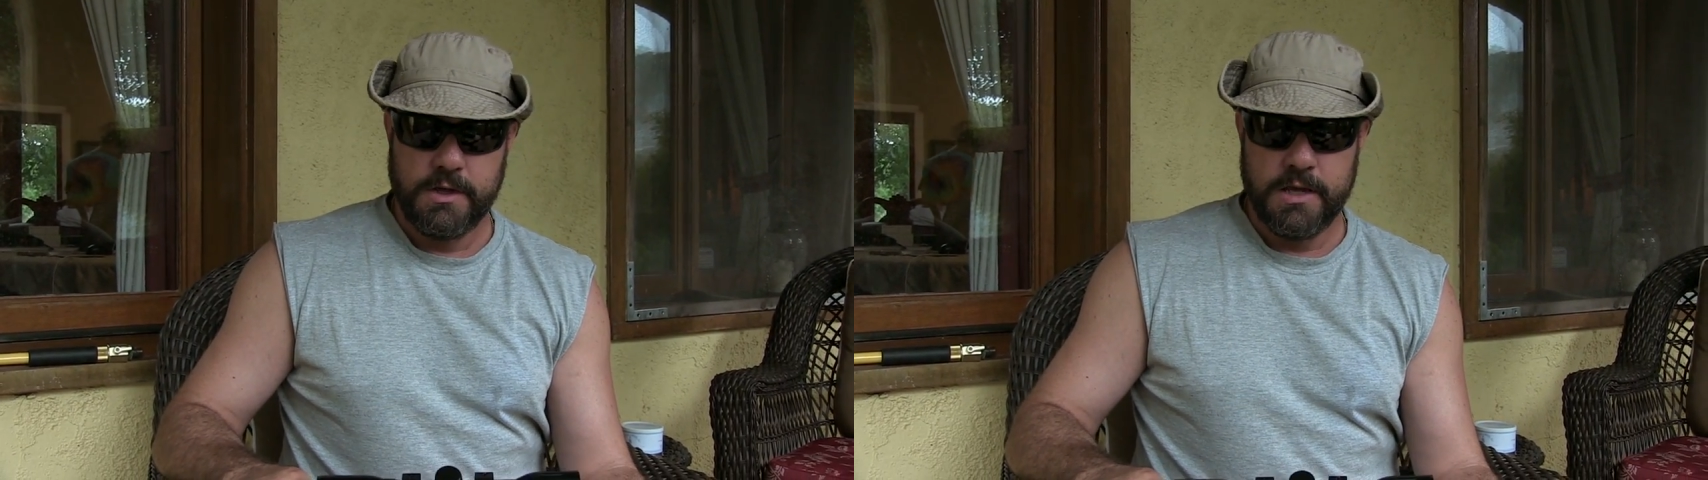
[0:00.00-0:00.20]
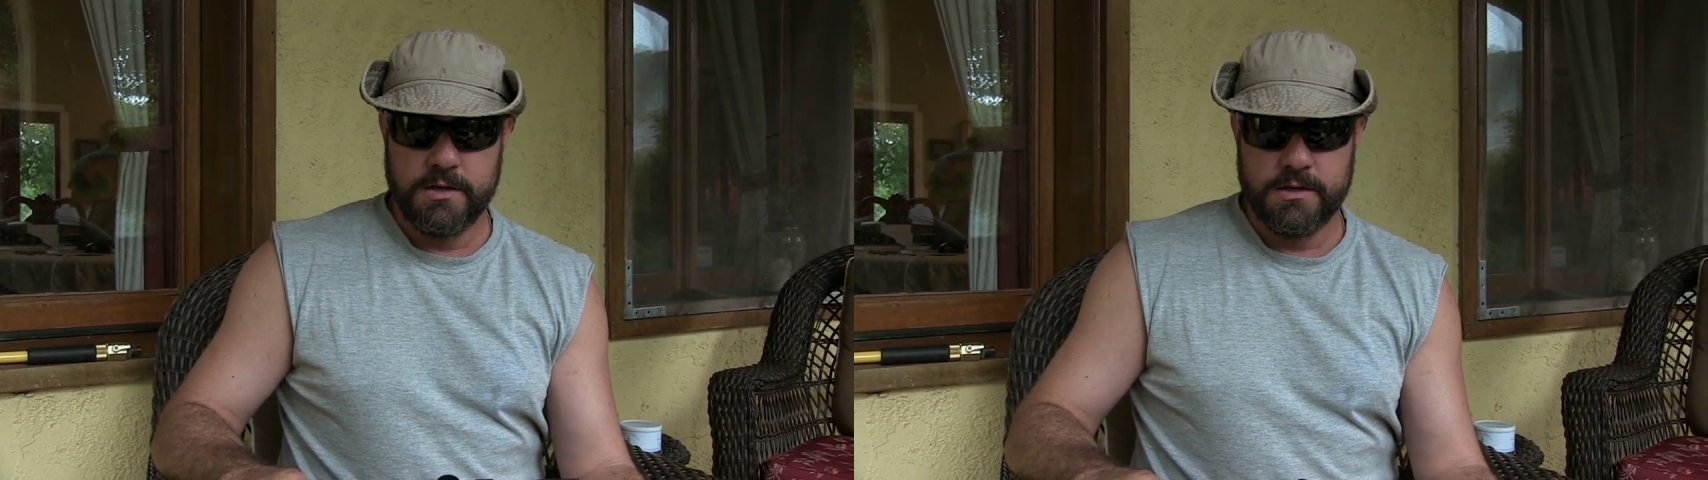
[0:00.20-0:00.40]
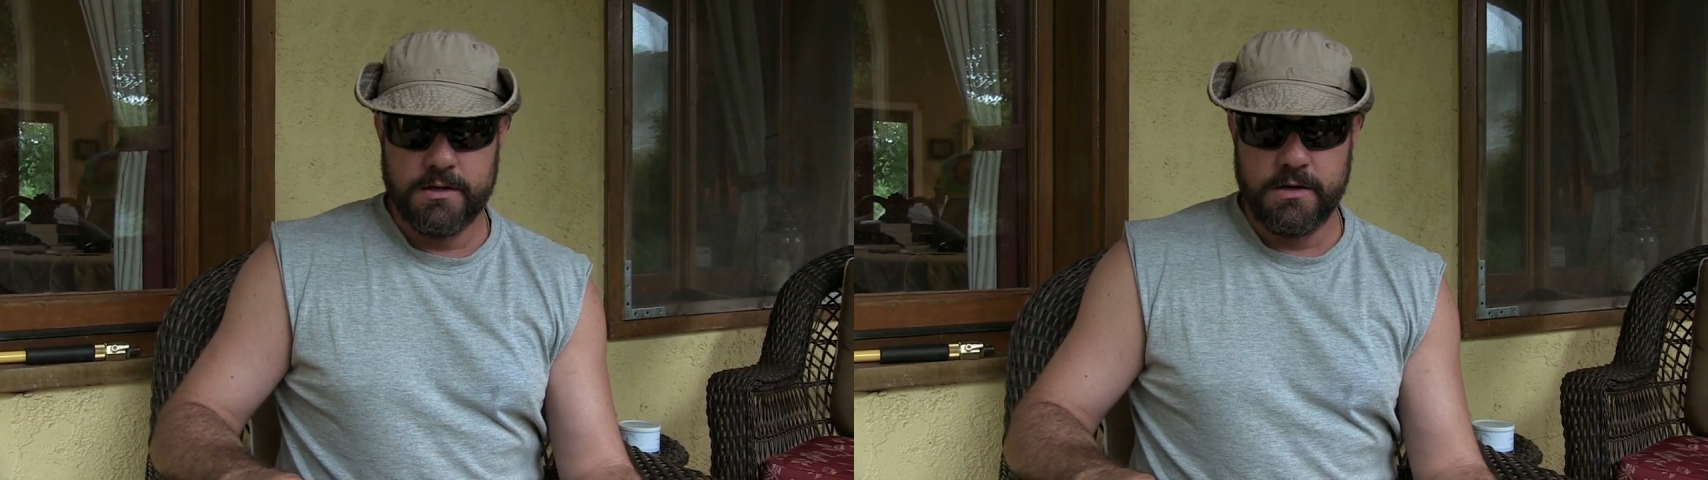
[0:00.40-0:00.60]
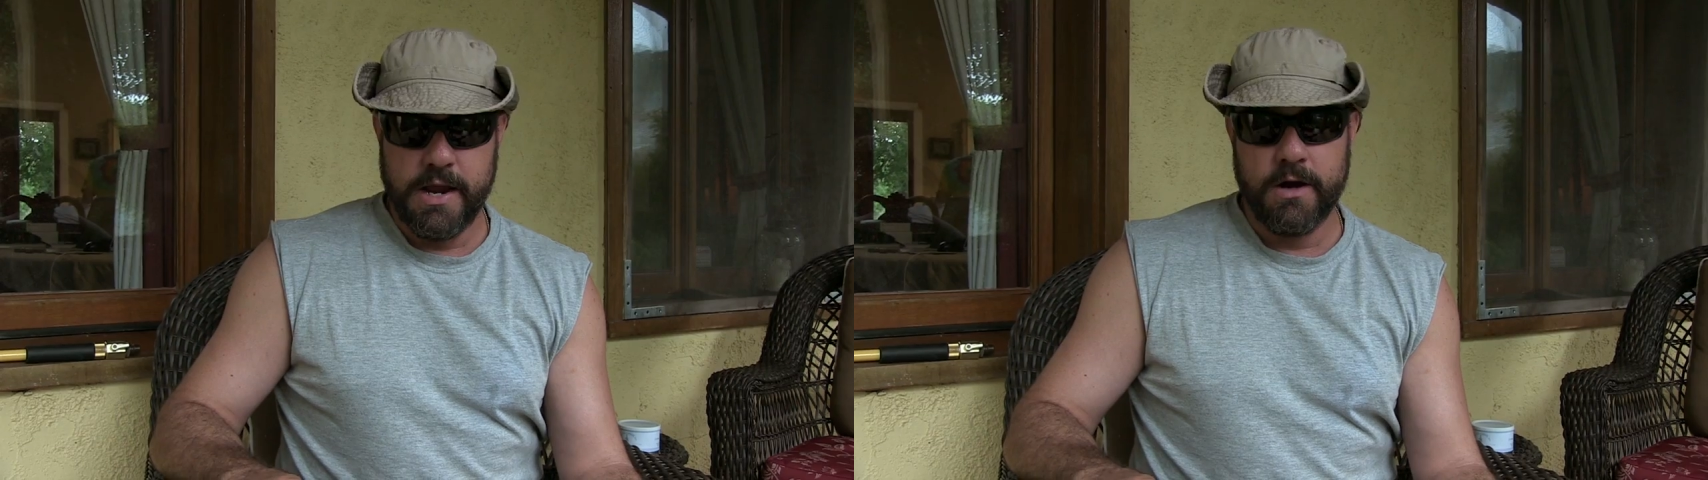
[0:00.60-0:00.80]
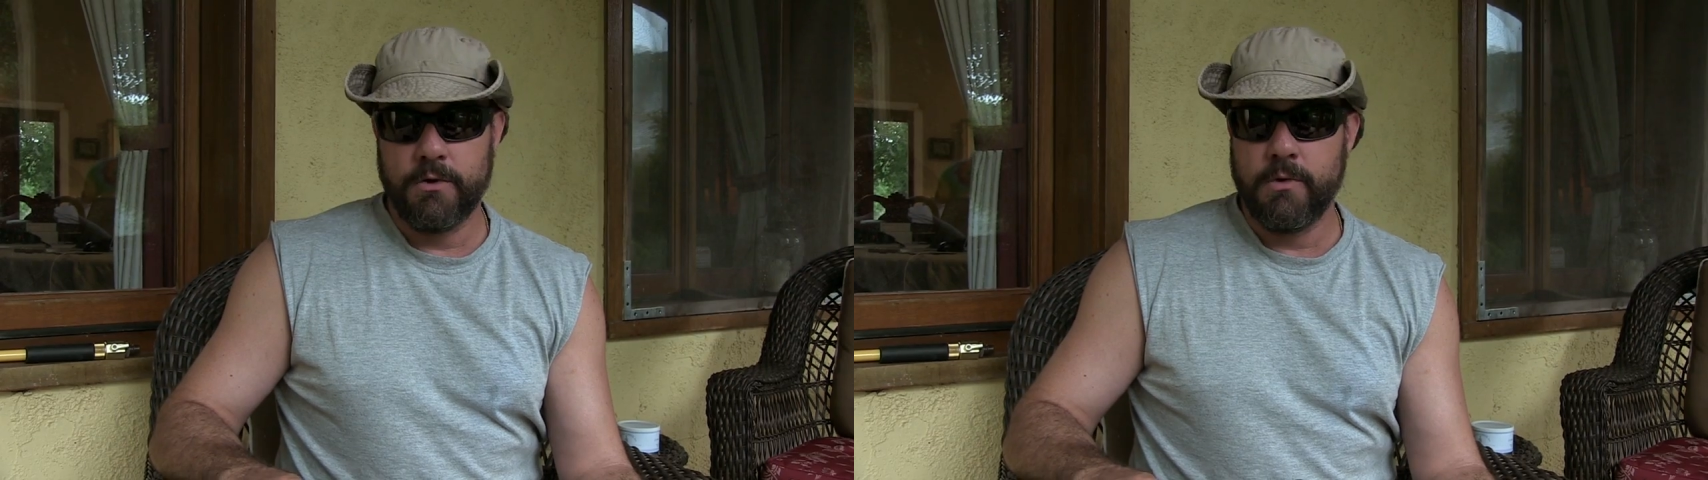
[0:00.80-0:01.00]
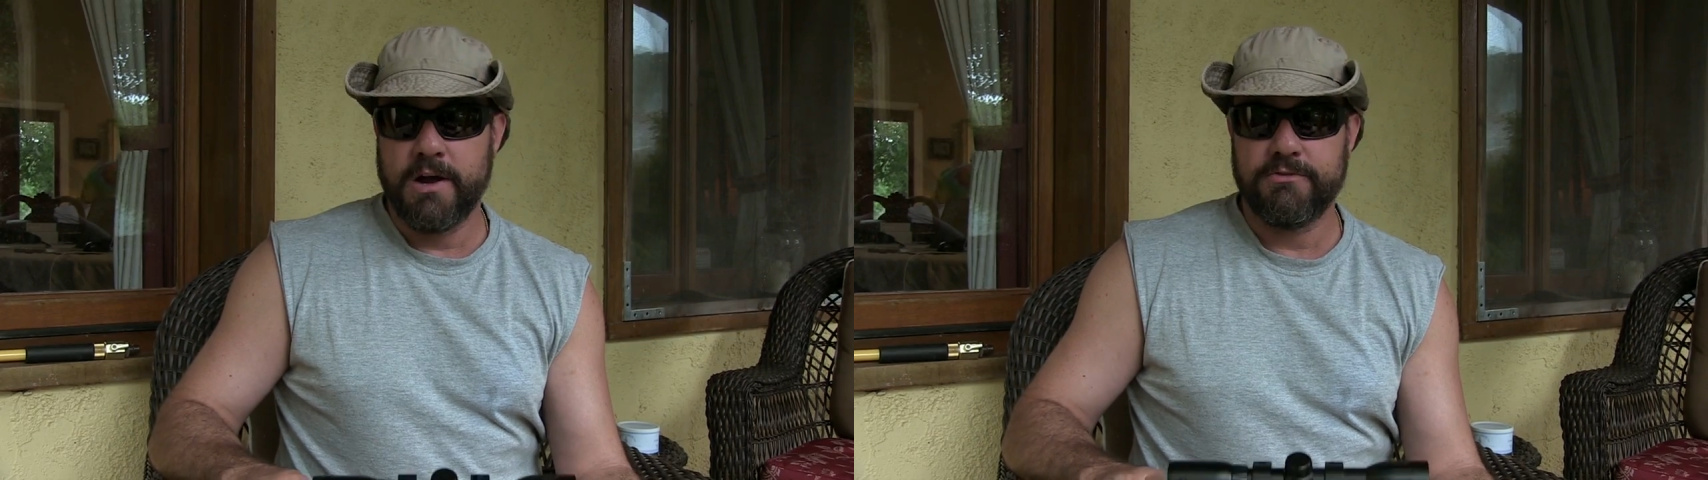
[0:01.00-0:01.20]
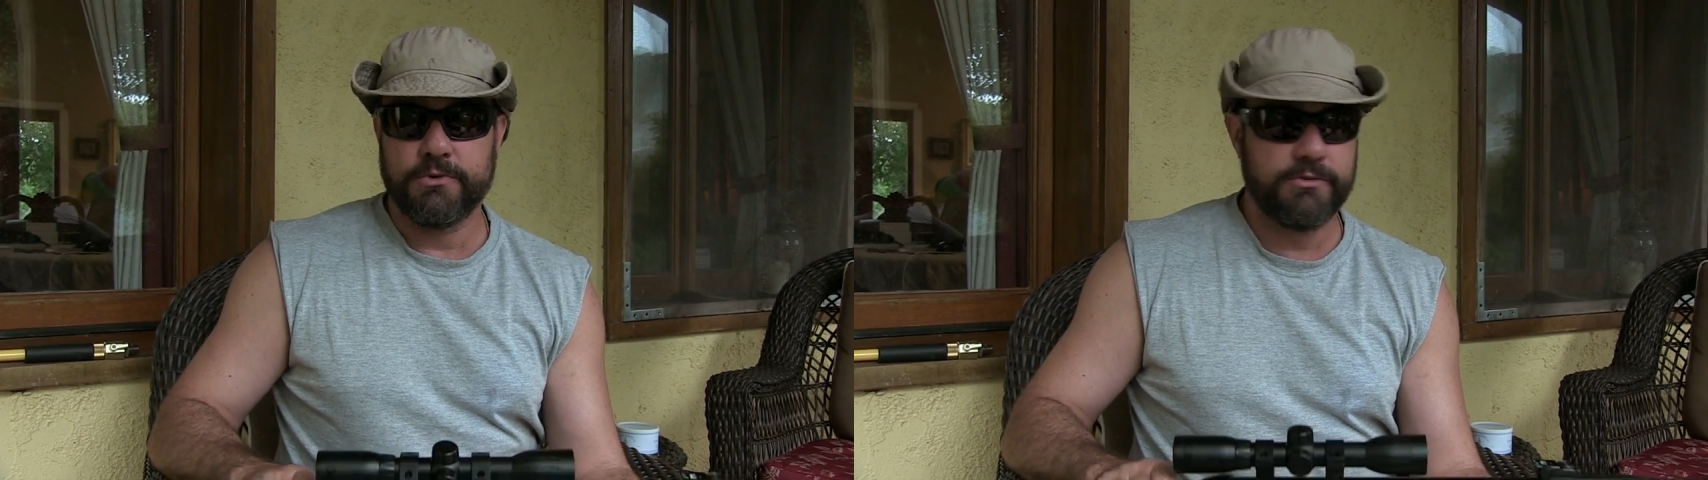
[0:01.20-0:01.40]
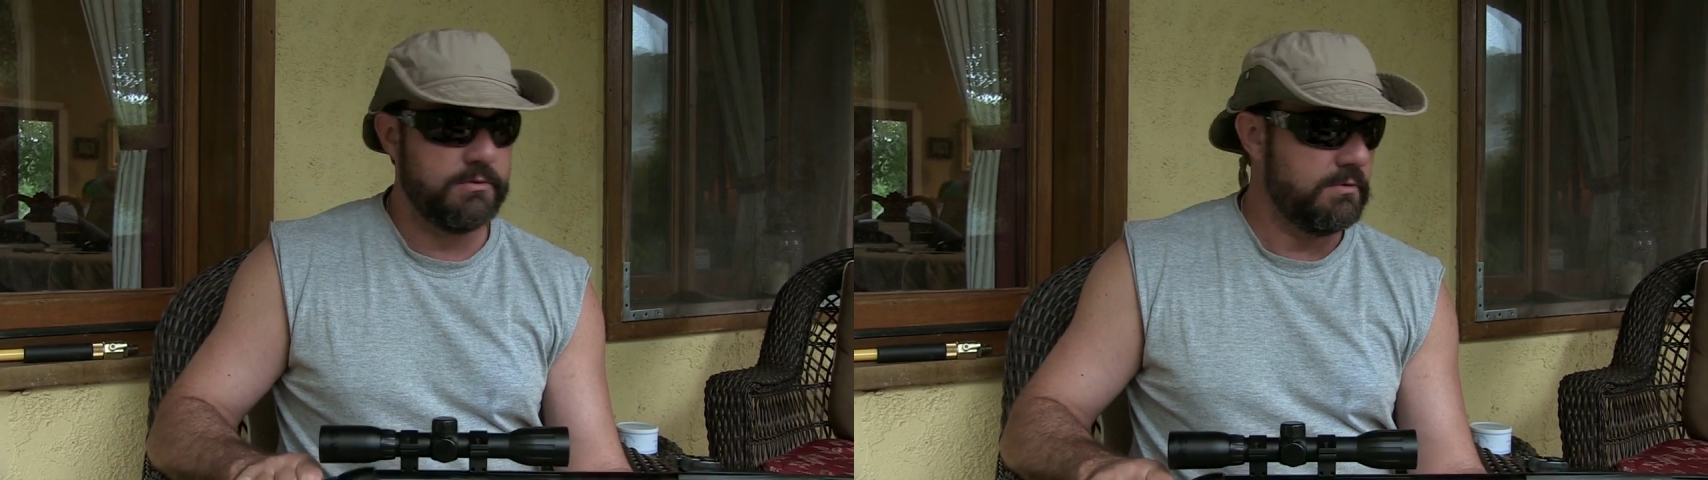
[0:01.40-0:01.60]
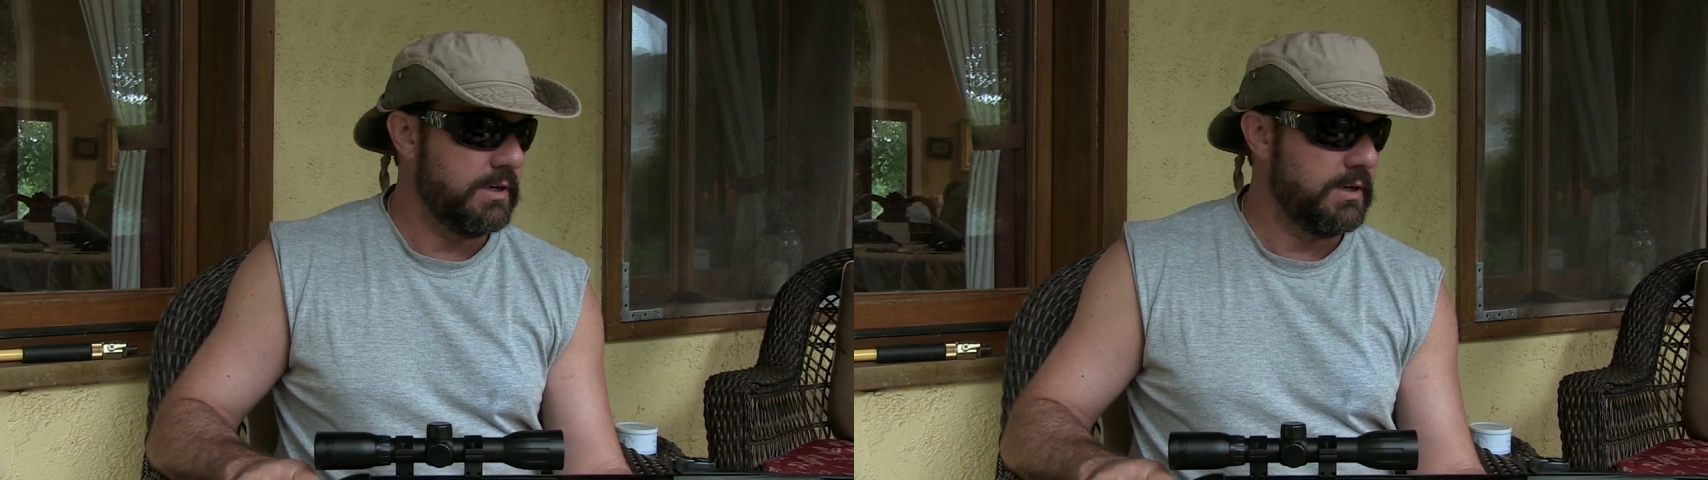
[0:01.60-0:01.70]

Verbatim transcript: in air rifles.